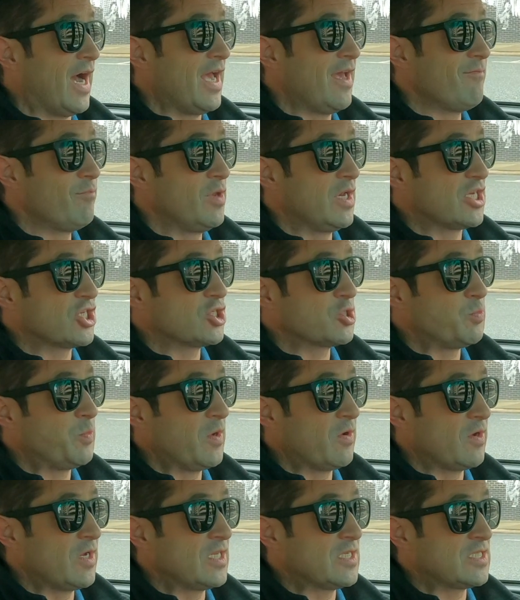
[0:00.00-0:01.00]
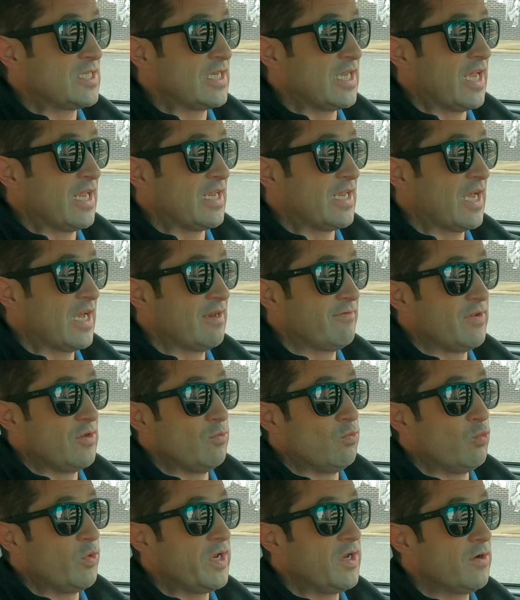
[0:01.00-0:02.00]
have been experiencing a kind of a
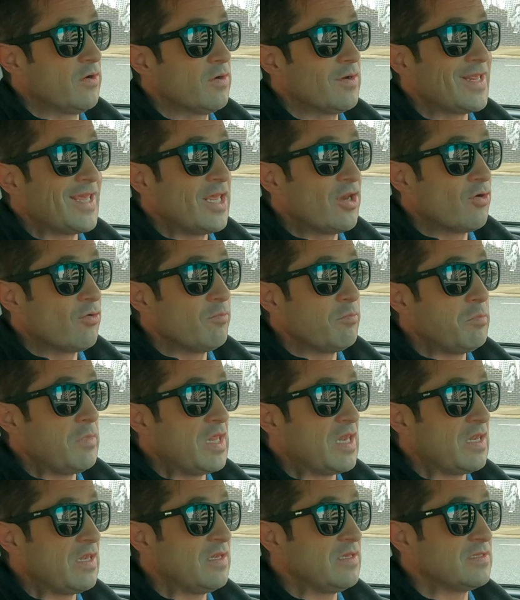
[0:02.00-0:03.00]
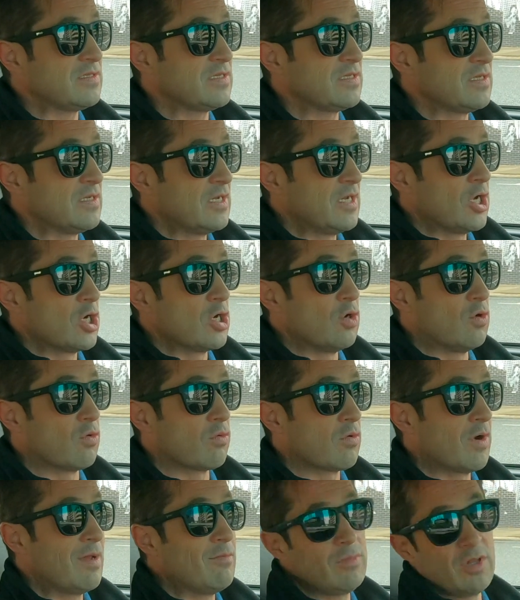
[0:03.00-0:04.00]
weird intermittent
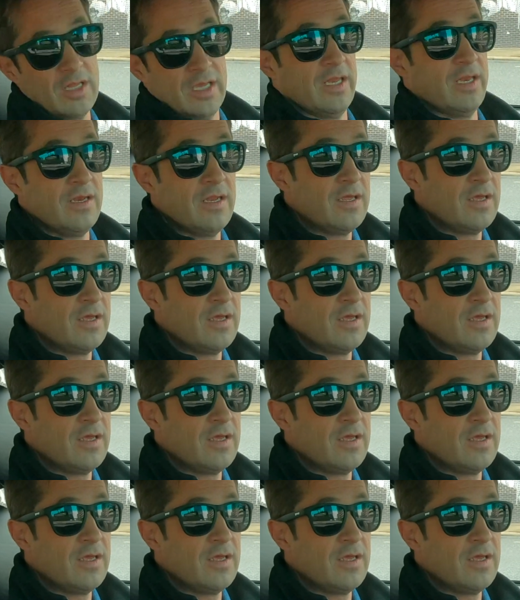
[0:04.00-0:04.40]
gremlin